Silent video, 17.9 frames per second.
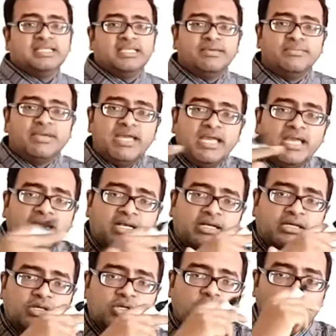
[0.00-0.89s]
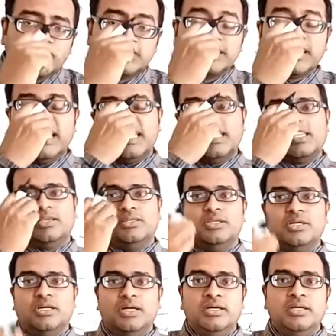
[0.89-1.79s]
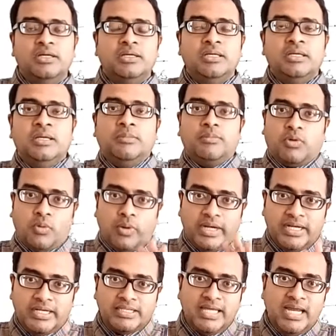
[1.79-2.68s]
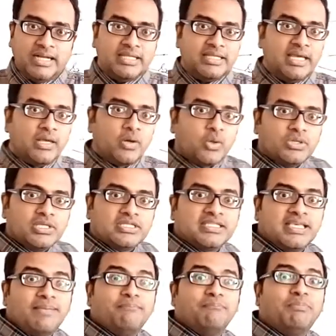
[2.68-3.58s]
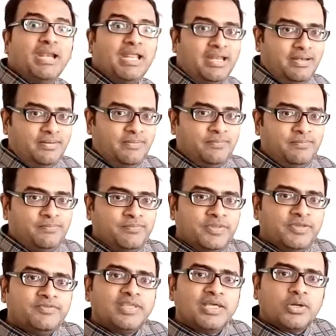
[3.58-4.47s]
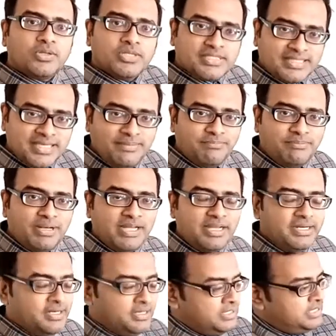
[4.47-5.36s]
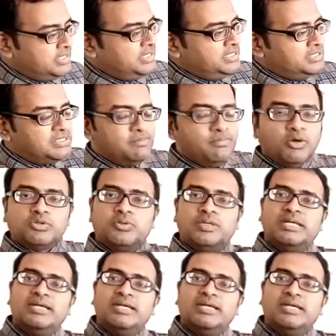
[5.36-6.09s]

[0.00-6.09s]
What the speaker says: They may cross each other, provided that they are on the same plane. If they are on the same plane, they both will